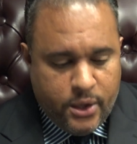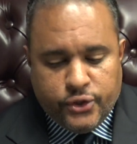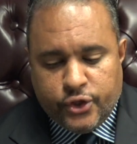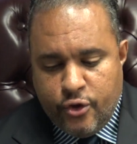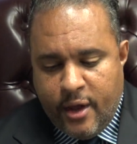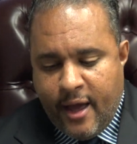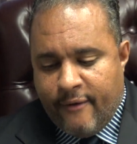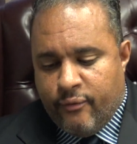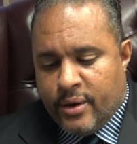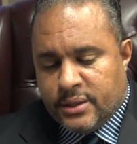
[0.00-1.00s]
So you
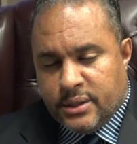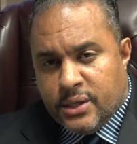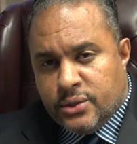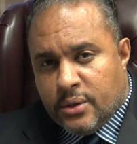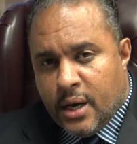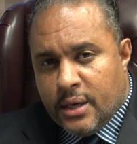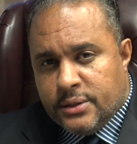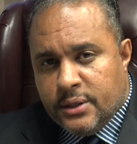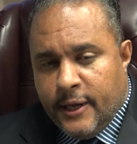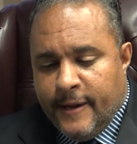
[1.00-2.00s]
have residential
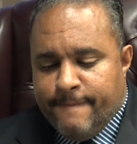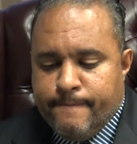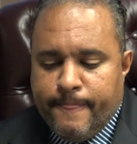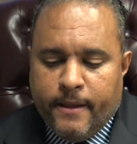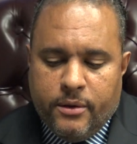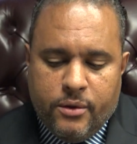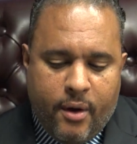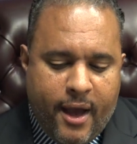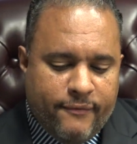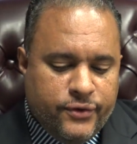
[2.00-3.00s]
custody, you
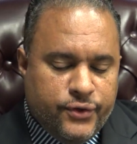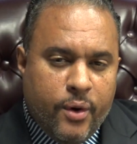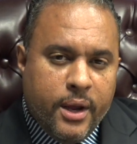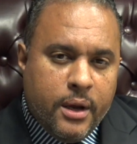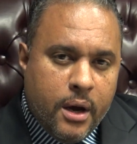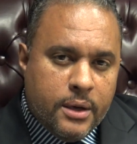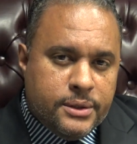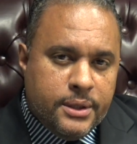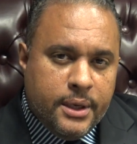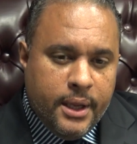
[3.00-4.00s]
have joint
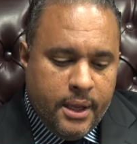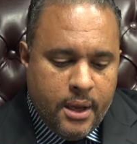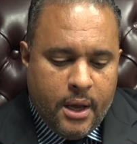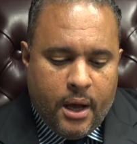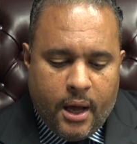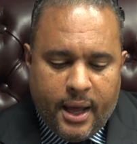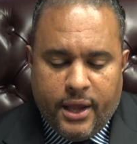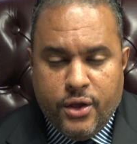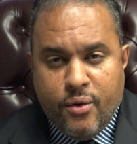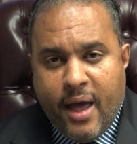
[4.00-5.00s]
custody,
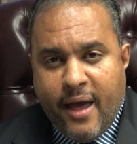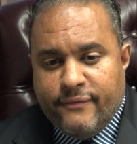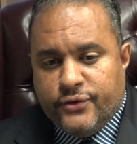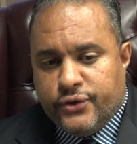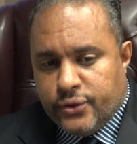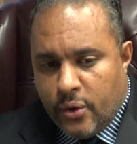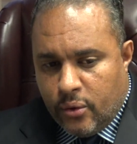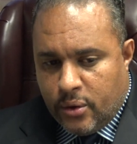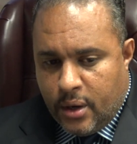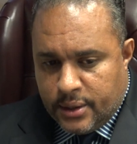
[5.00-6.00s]
and you have
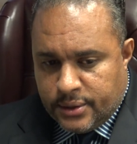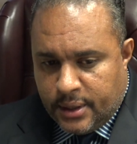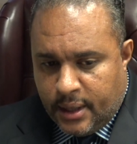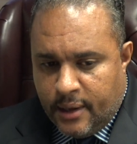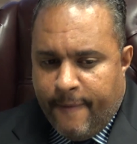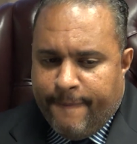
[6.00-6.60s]
sole custody.